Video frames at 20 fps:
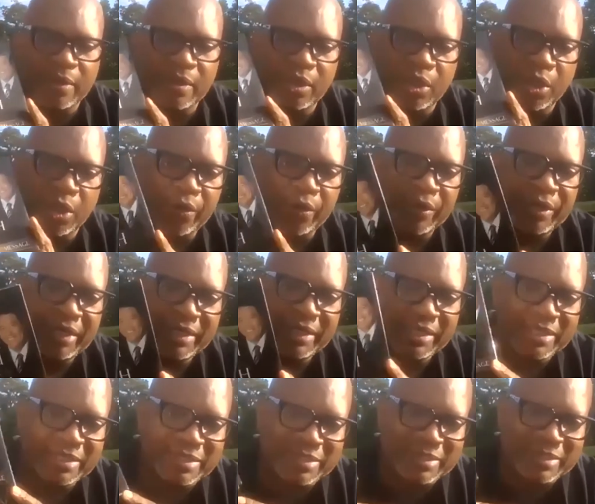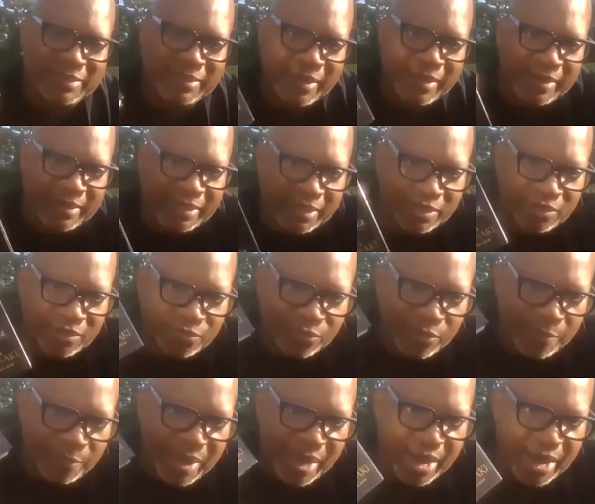learning and studying
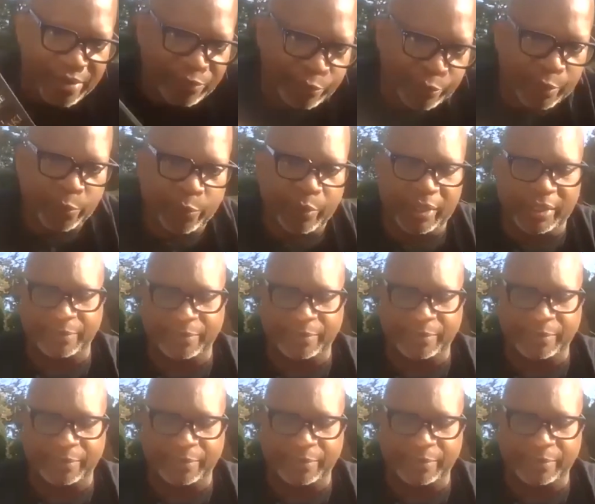from everyone,